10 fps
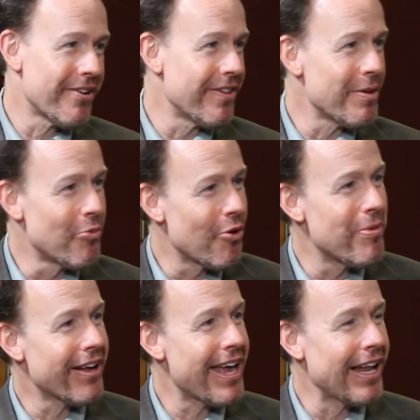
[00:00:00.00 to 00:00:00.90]
hear anything more
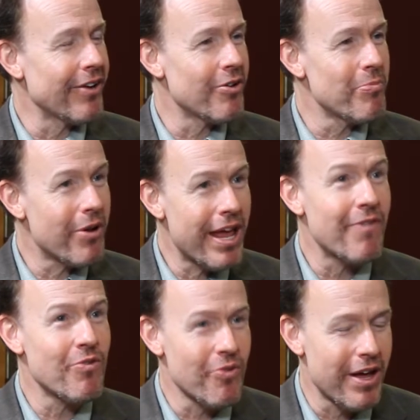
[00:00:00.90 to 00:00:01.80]
about calendar, but
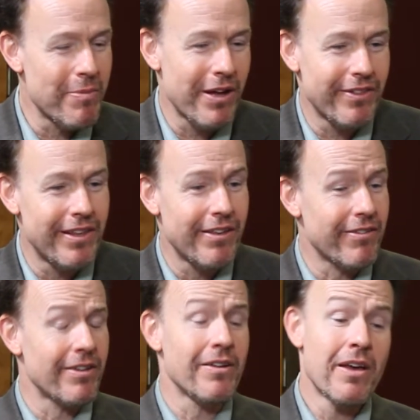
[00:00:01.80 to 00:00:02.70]
have you thought about
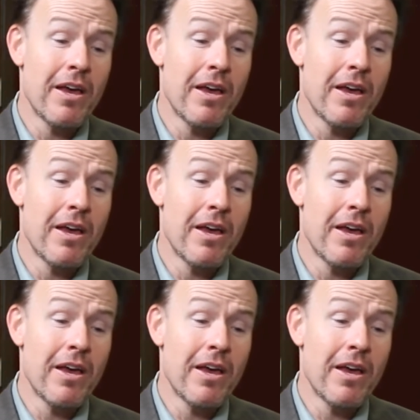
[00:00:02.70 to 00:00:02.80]
this? And